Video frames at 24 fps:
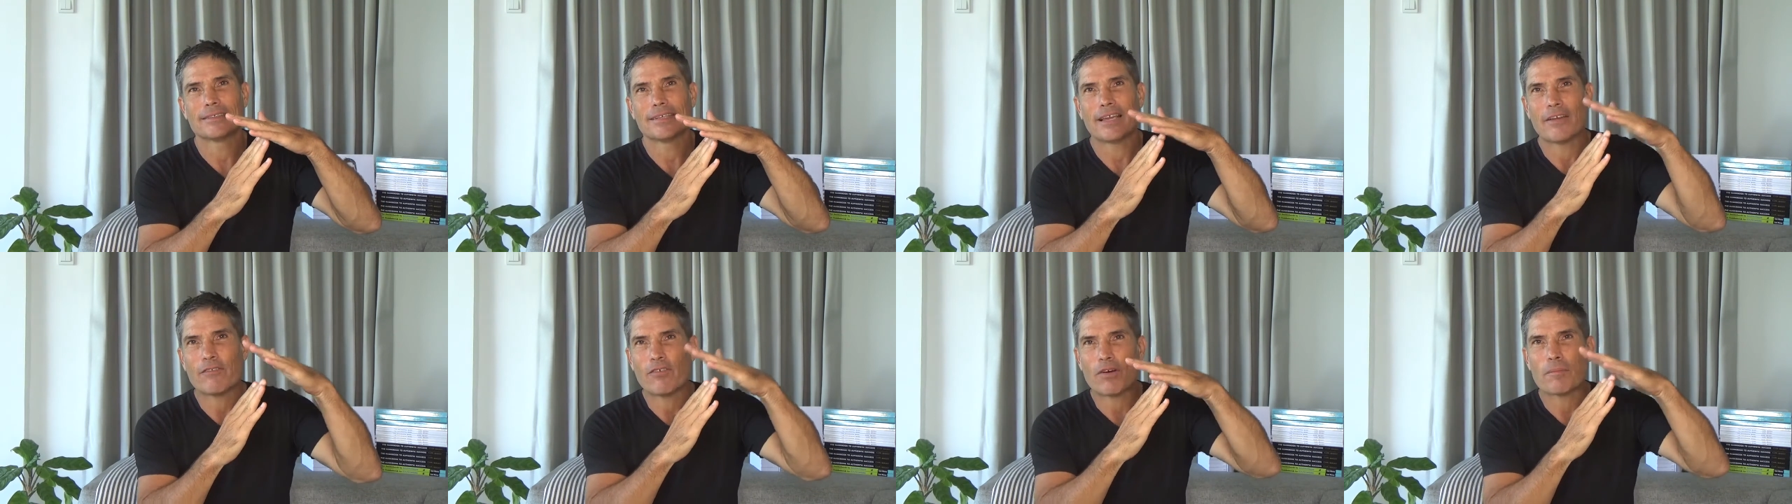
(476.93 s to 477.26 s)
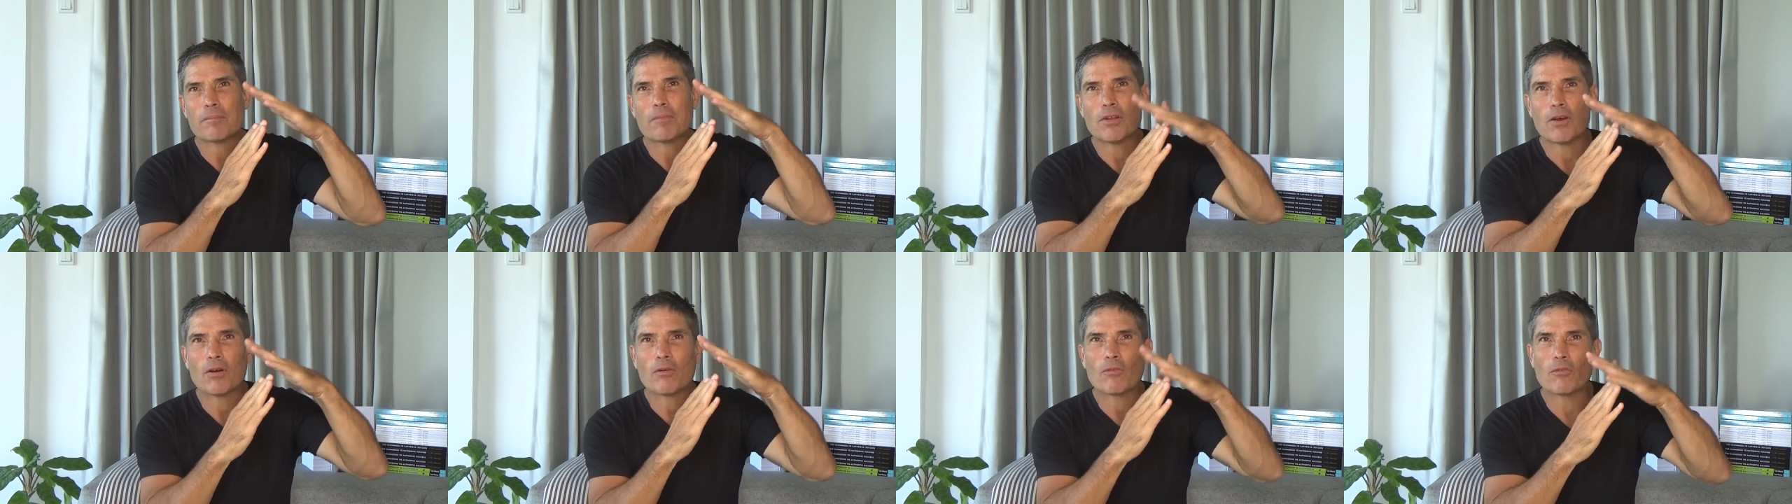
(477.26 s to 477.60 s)
If
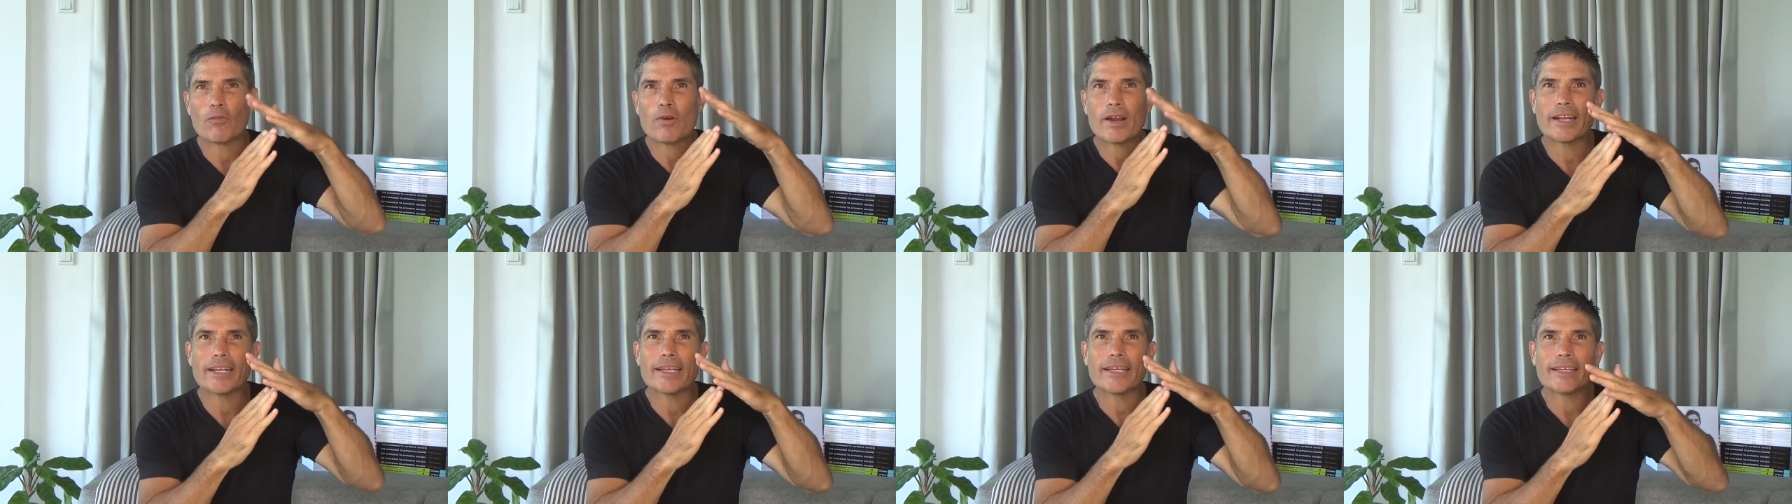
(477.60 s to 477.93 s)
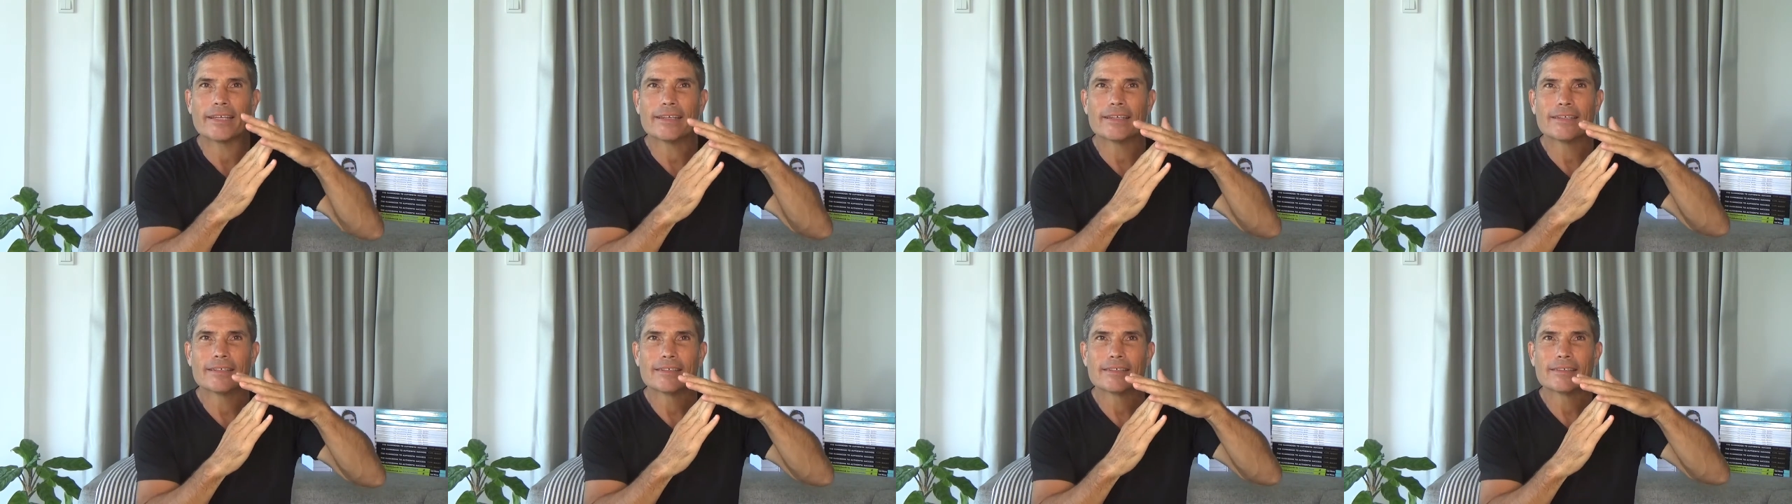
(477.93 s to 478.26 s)
I'm not
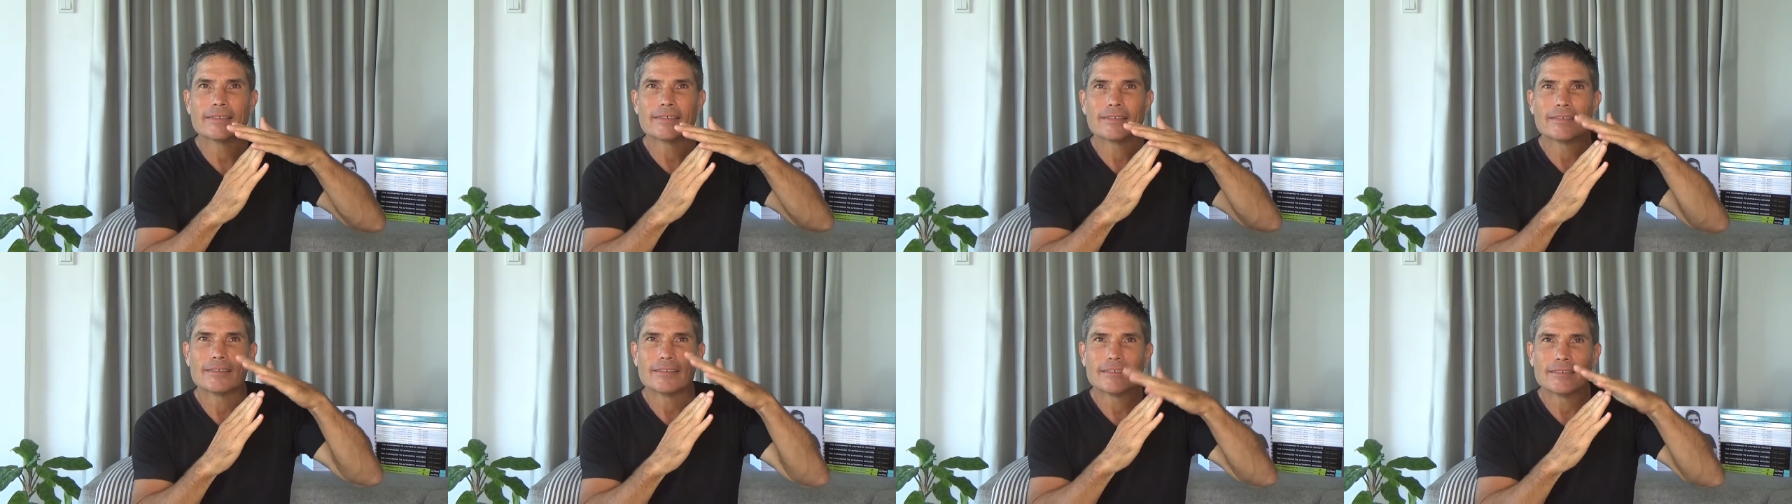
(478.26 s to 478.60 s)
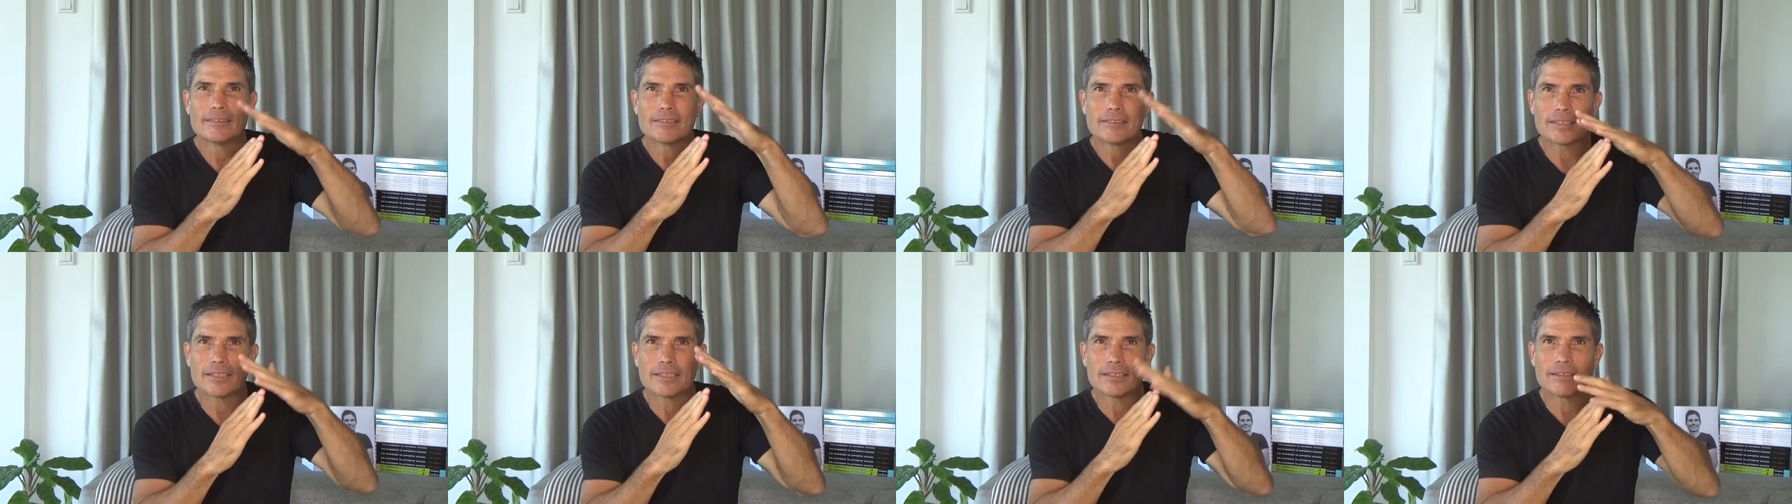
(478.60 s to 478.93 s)
ready
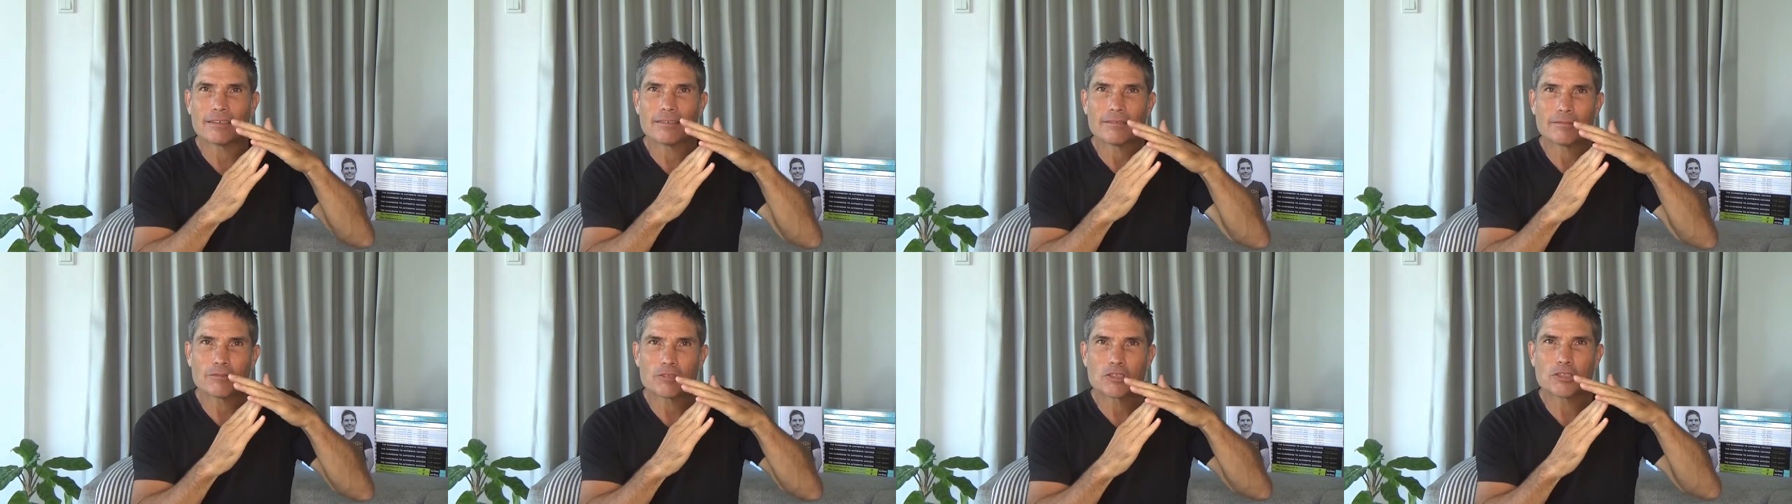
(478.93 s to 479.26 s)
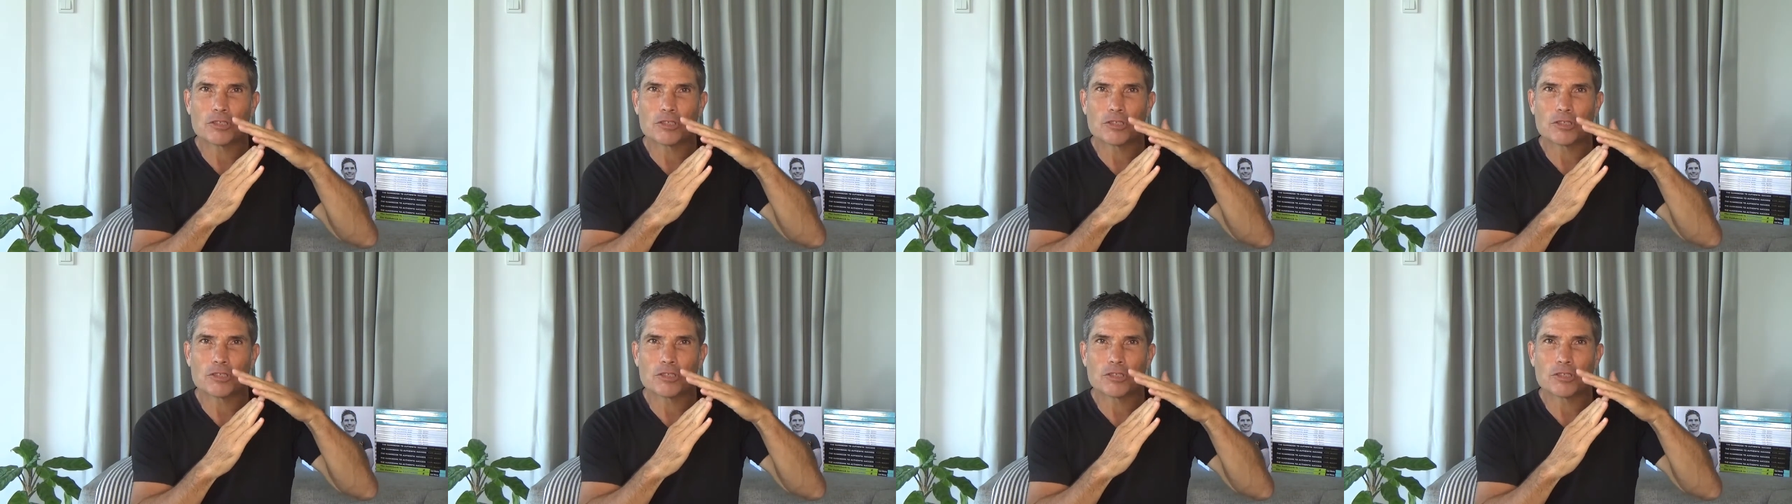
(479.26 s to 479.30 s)
to